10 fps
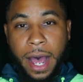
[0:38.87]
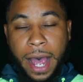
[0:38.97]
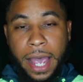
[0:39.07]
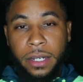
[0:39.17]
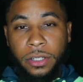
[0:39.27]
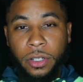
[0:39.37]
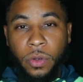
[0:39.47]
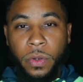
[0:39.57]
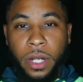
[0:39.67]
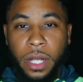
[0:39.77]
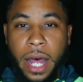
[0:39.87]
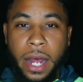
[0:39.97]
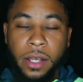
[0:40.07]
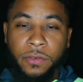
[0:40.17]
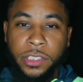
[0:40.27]
I had to deal with a
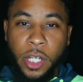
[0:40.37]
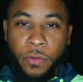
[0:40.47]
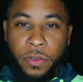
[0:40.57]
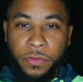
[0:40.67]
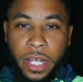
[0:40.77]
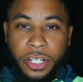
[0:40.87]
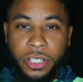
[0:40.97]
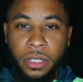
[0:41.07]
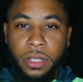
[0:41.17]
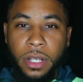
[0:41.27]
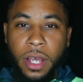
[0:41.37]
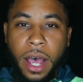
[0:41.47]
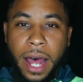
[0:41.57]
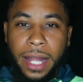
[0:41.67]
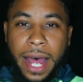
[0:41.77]
lot of self reflection,
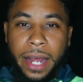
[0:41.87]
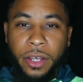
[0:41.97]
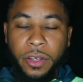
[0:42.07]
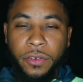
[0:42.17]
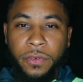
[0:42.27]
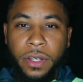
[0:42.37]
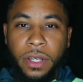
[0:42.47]
a lot of